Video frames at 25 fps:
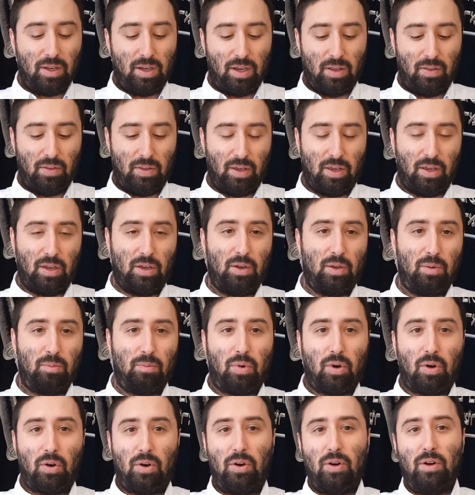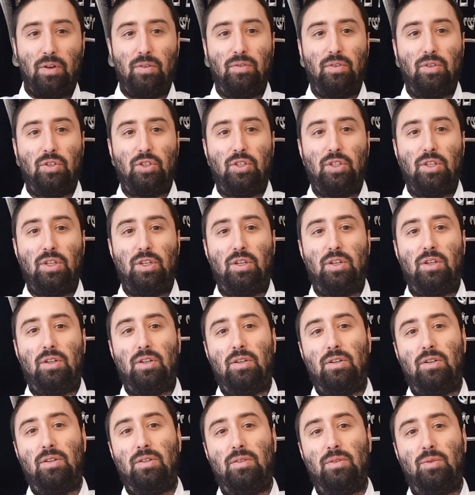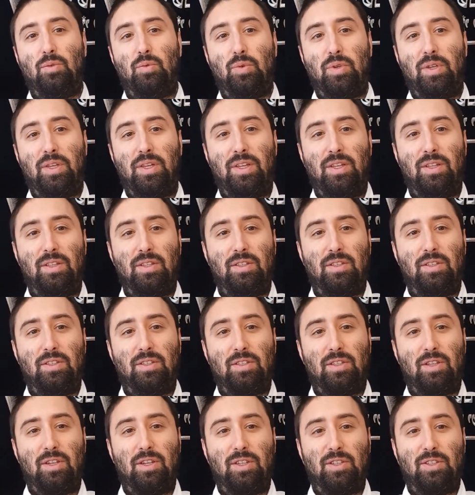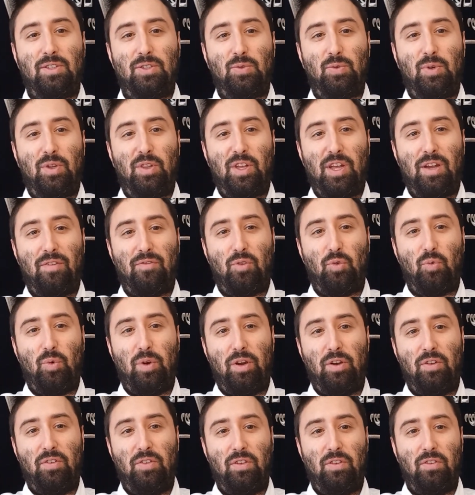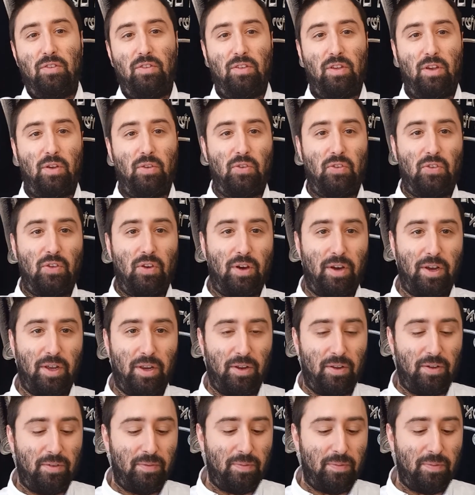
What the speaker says: in the Ian part of the shir, we discussed whether you have to wear your tzitzis outside.